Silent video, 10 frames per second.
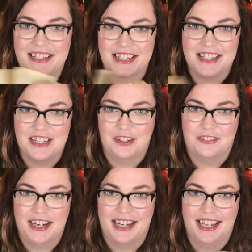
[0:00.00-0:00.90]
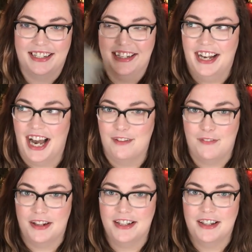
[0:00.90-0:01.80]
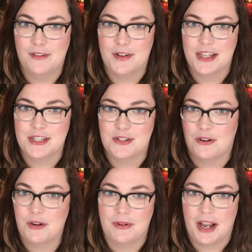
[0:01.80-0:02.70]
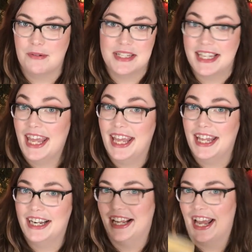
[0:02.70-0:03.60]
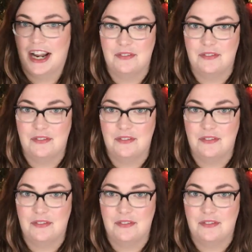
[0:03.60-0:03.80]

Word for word: to still read it. I fell in love with this story when I was a kid and